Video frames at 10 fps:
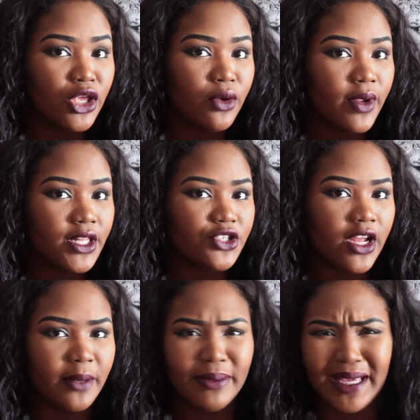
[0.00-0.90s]
you really
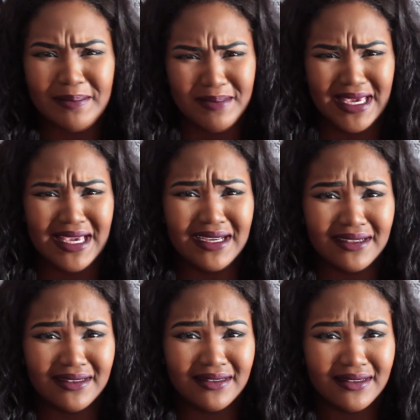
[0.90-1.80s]
trying to play me?
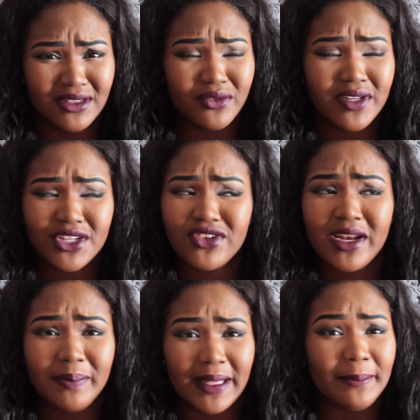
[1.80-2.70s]
You really
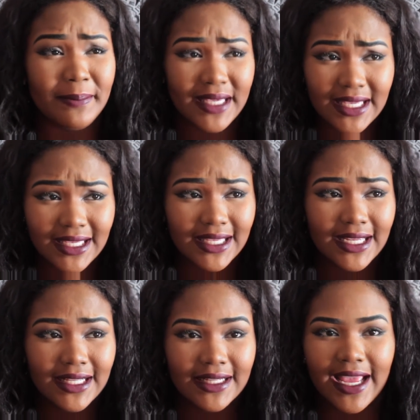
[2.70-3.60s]
trying to play me?
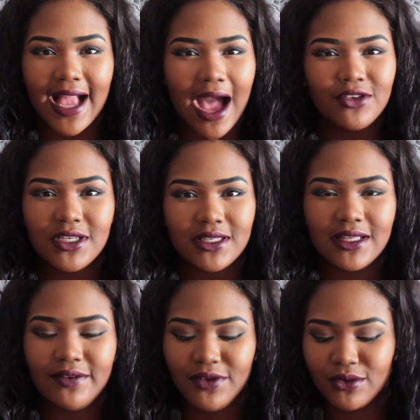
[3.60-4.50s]
Like, I'll just
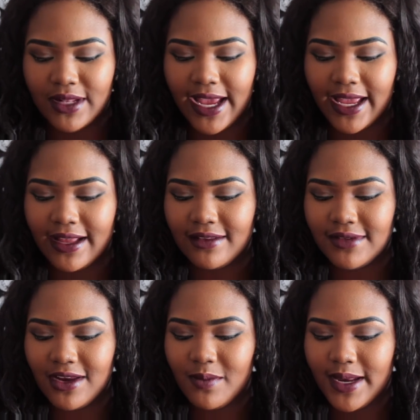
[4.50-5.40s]
leave you like.
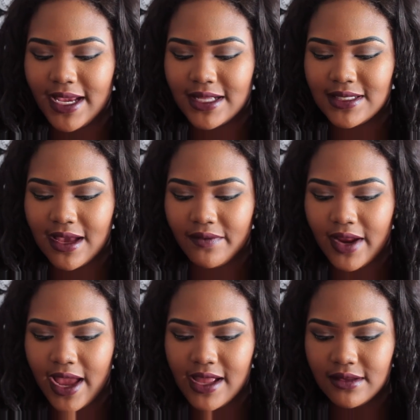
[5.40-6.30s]
Nobody got
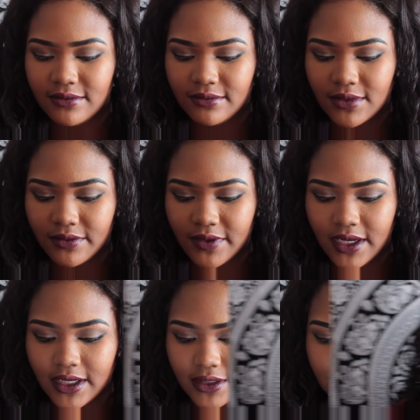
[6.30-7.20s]
time for
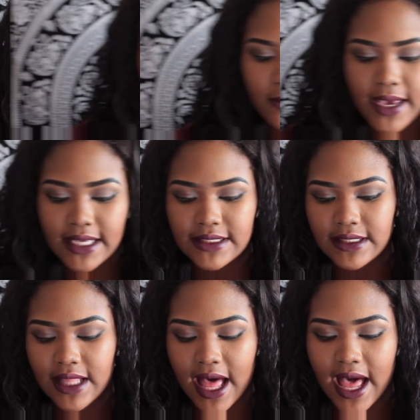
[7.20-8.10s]
that. What's the biggest
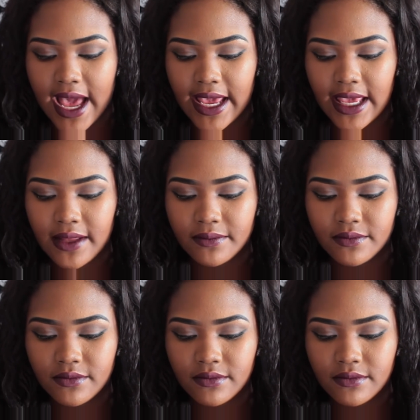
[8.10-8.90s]
lie